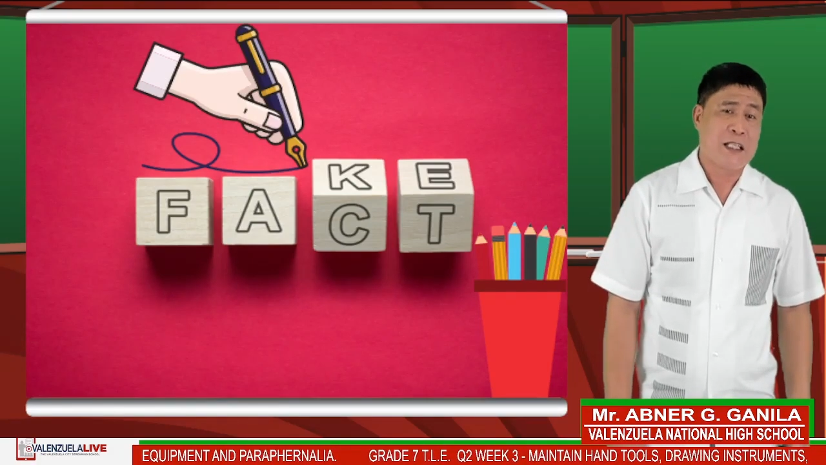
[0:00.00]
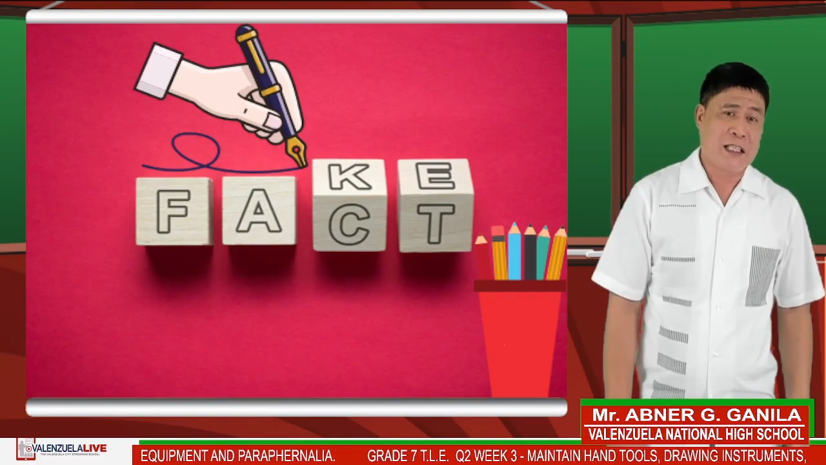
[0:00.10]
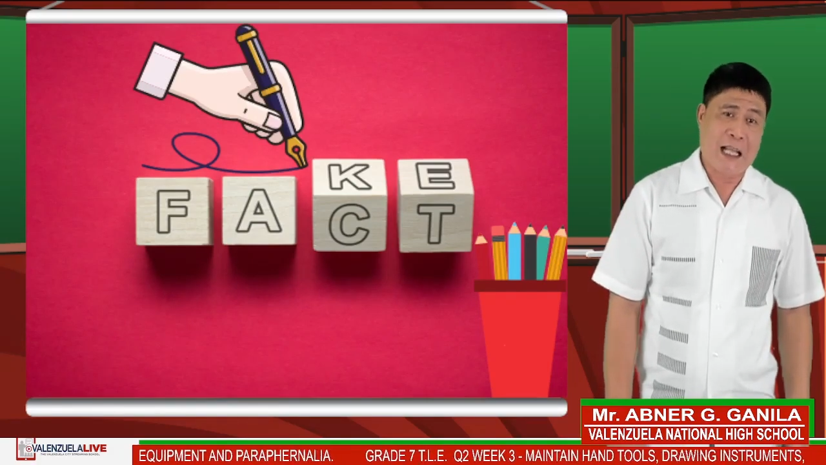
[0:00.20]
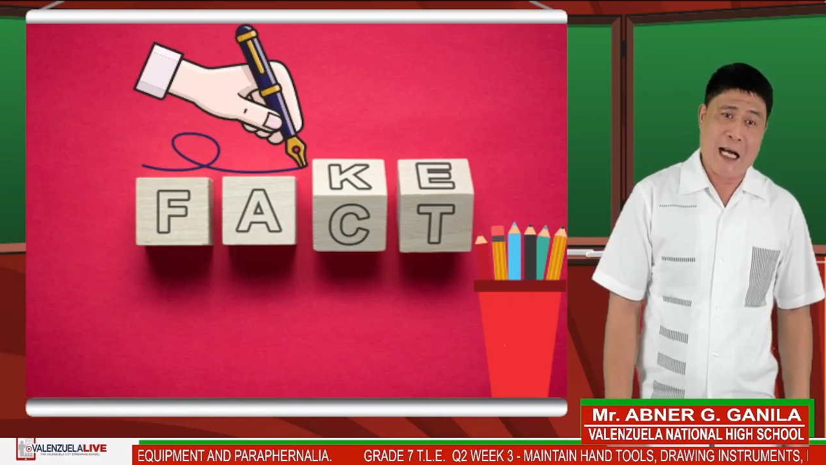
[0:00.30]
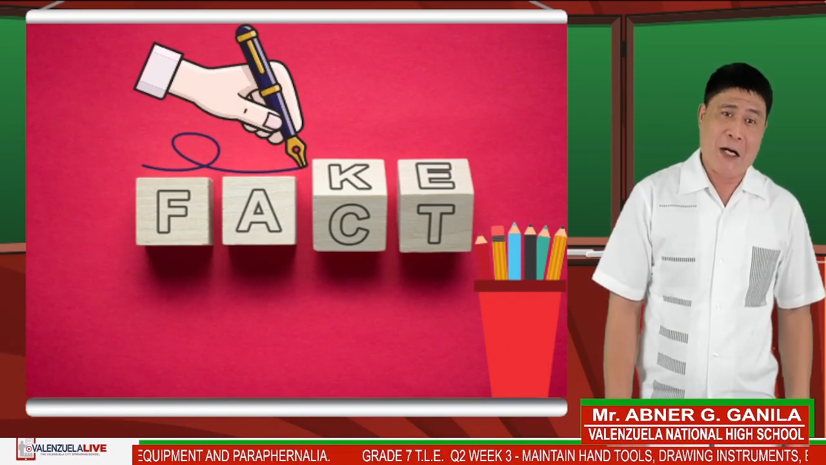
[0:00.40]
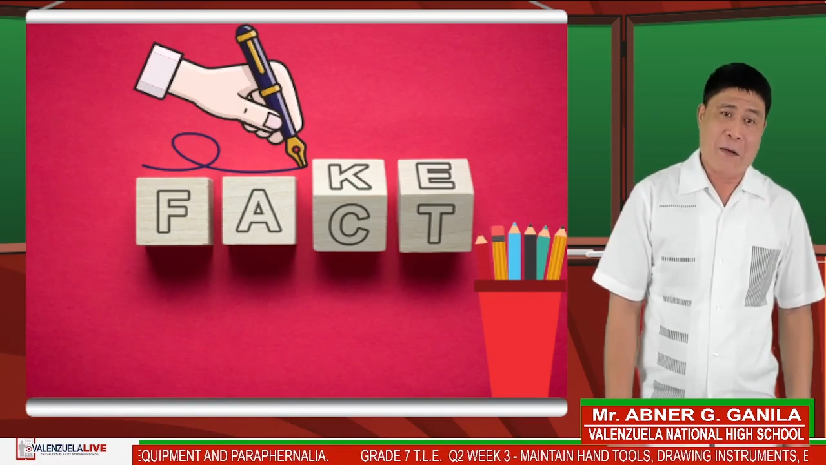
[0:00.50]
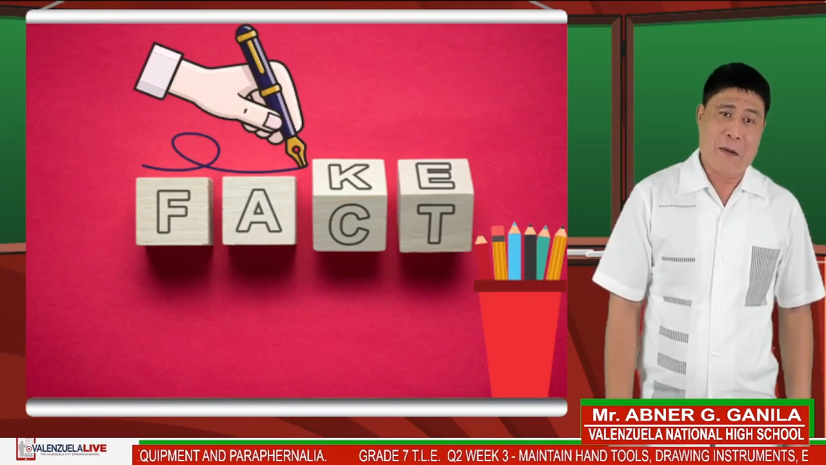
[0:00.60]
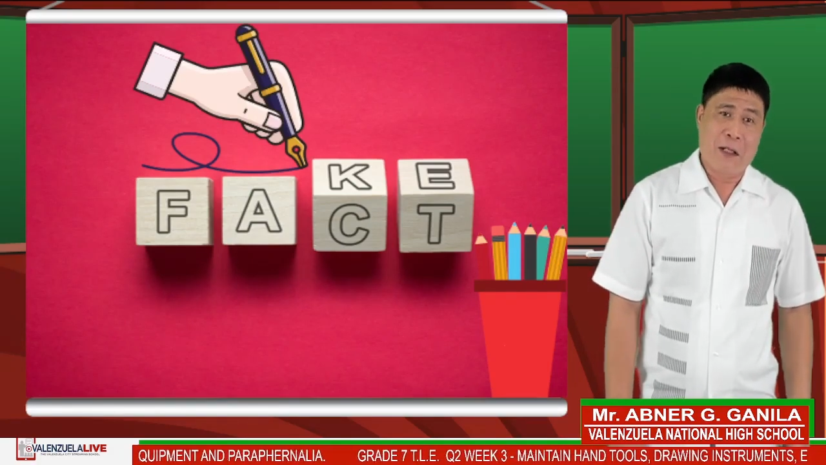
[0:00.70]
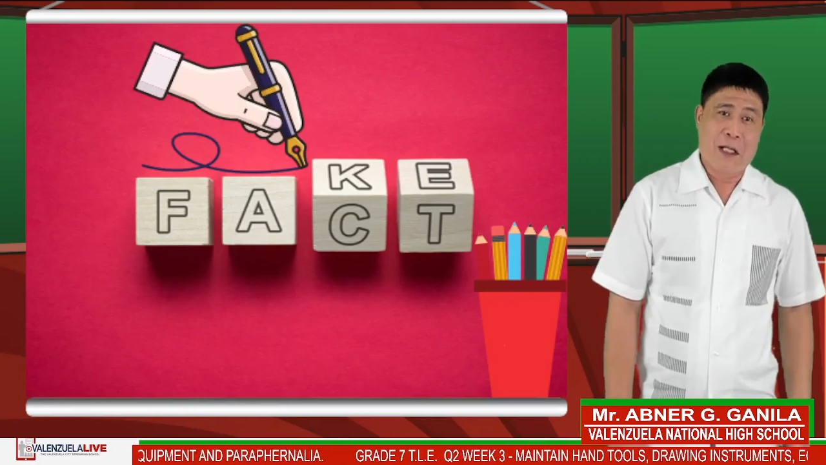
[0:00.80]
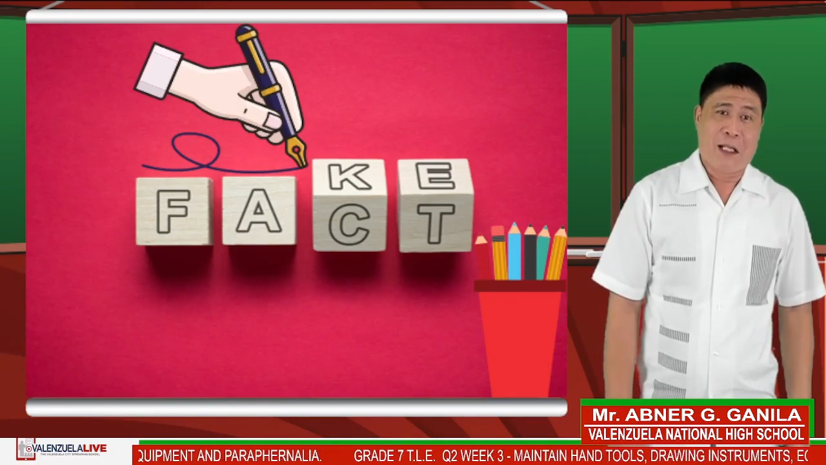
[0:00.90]

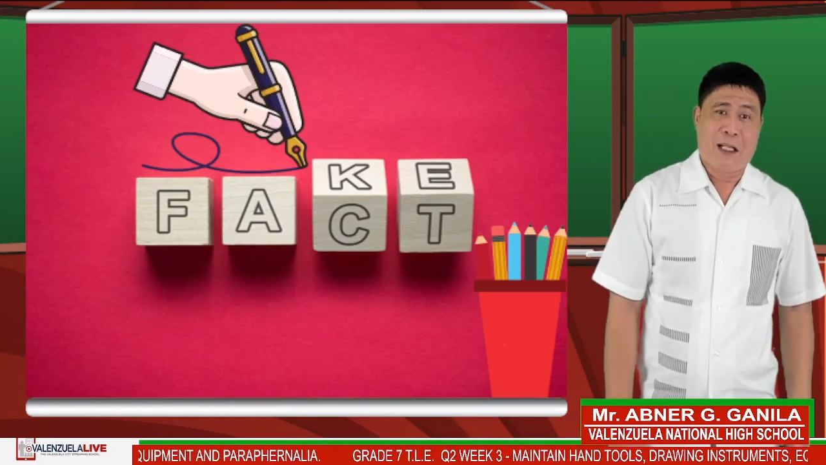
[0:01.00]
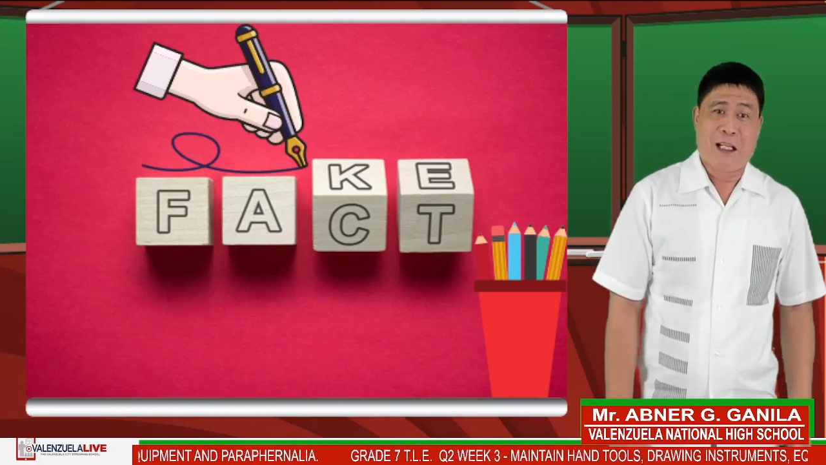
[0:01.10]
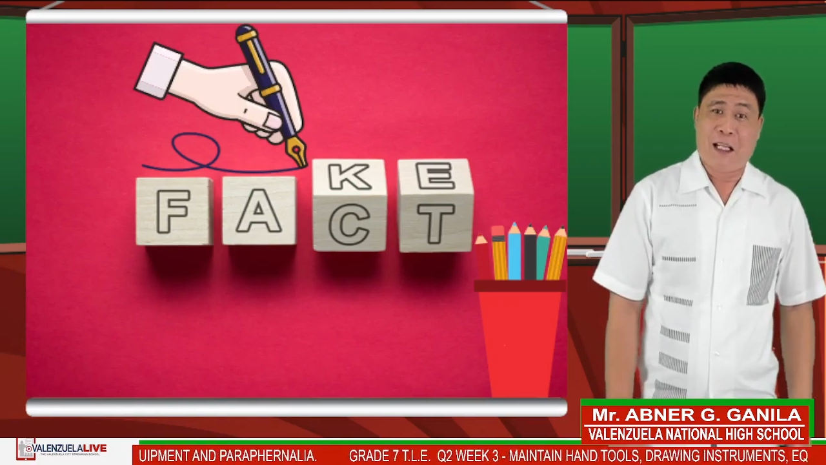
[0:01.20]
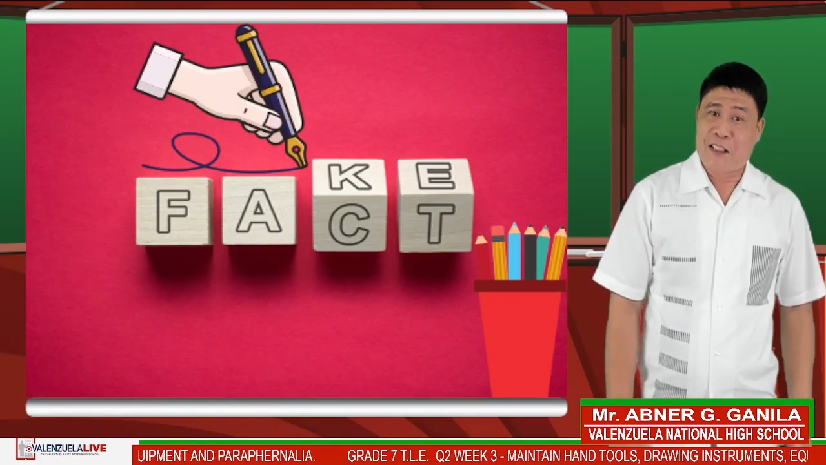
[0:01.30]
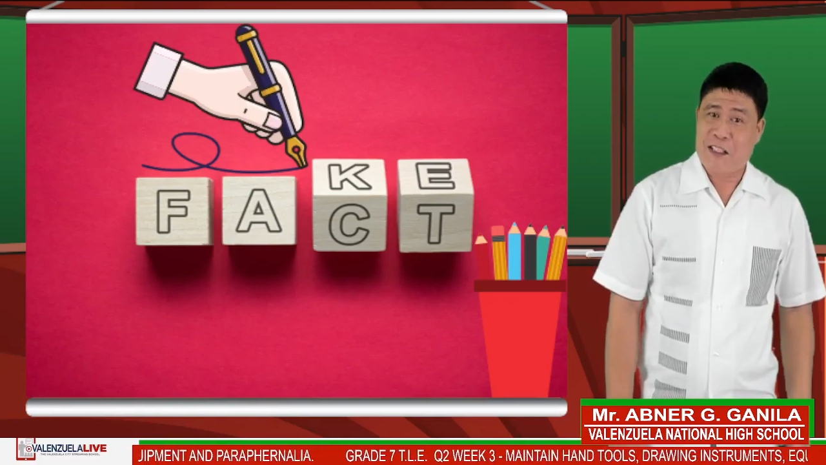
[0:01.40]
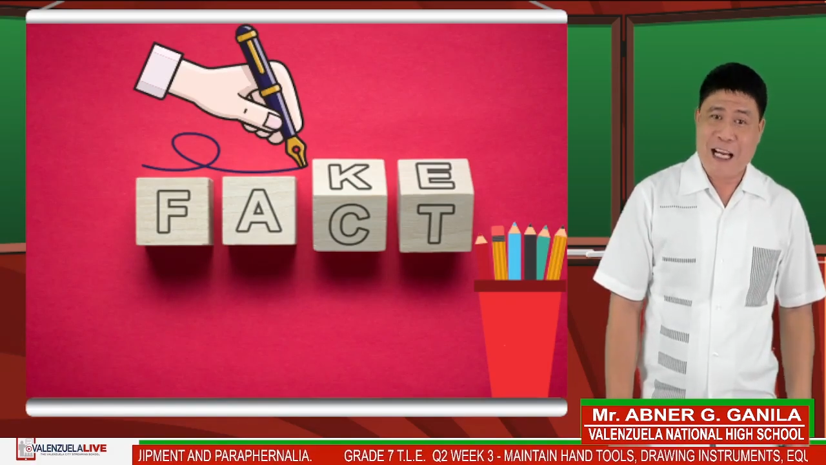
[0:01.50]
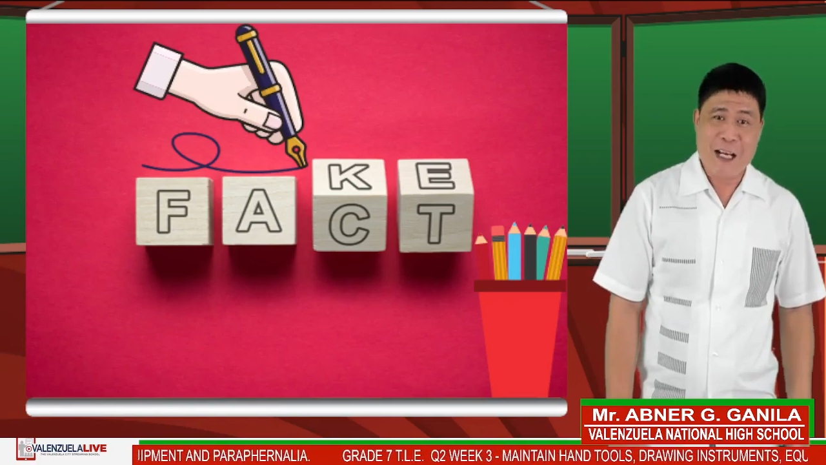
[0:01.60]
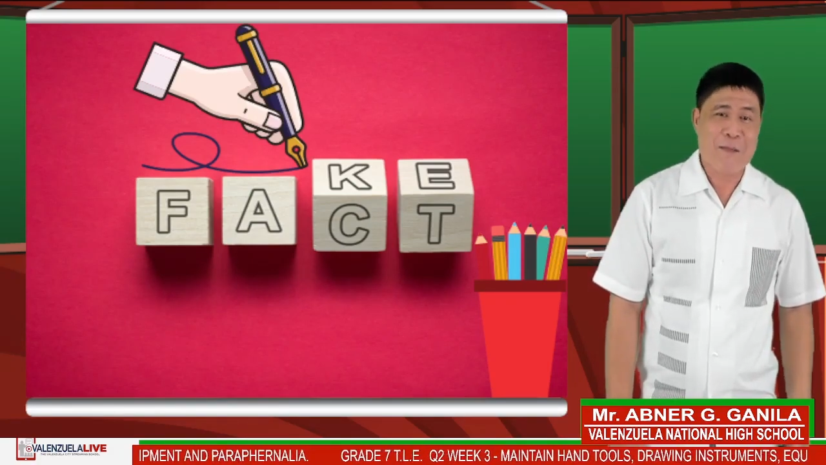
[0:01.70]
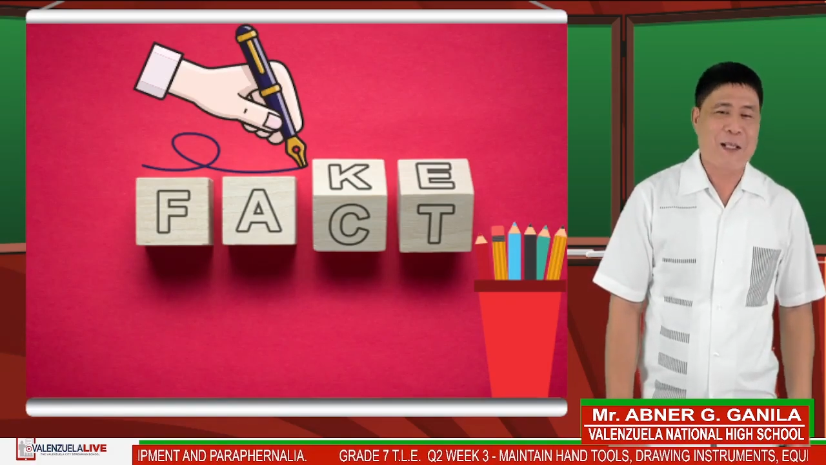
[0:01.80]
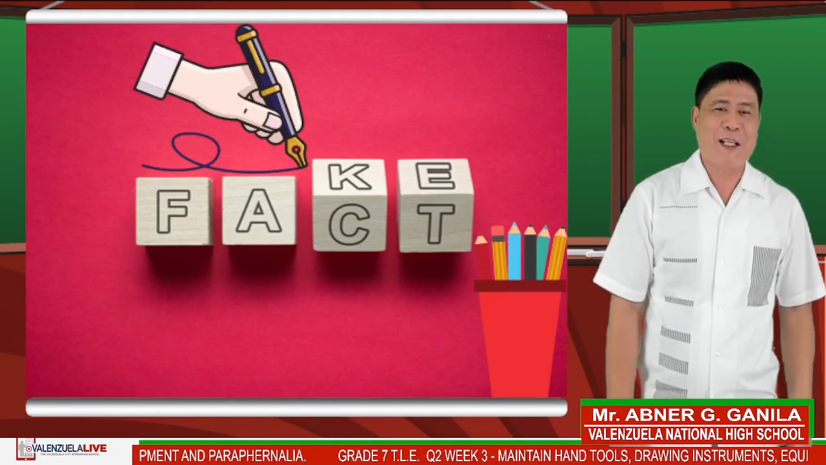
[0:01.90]
Now, let's
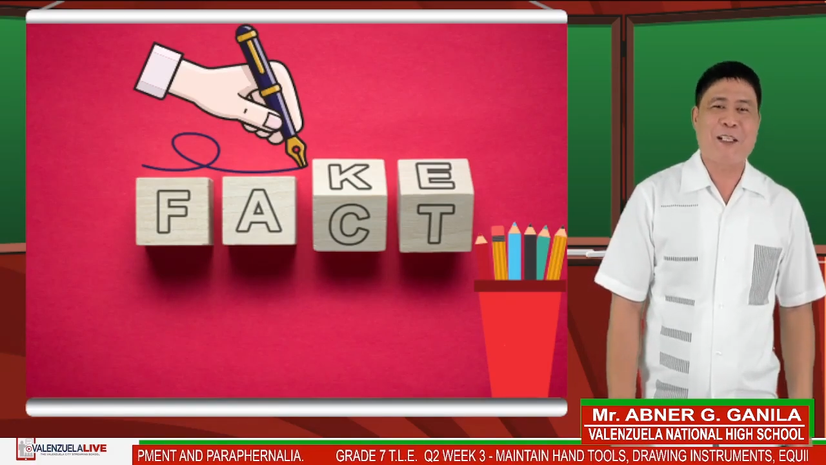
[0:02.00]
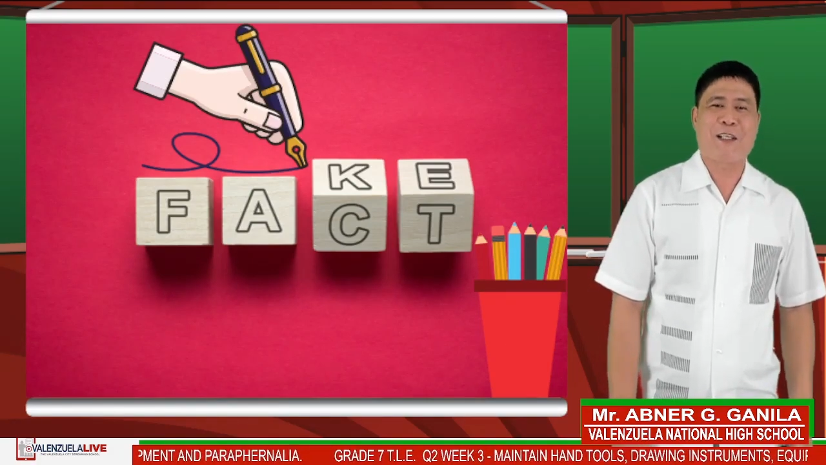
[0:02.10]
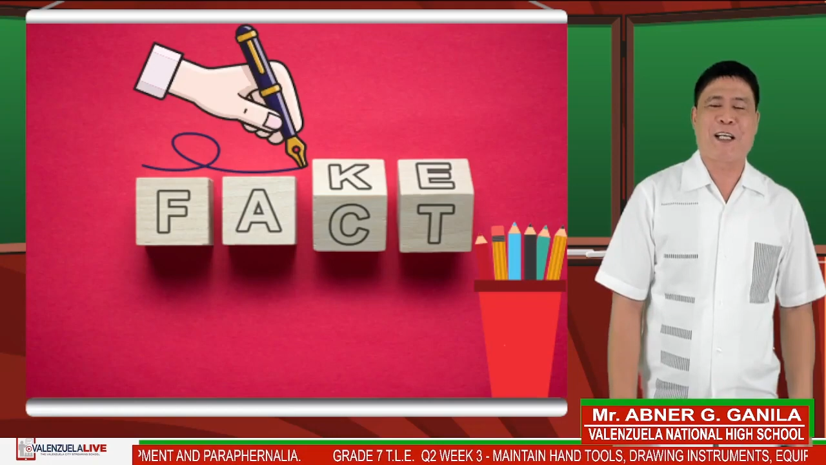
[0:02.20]
have another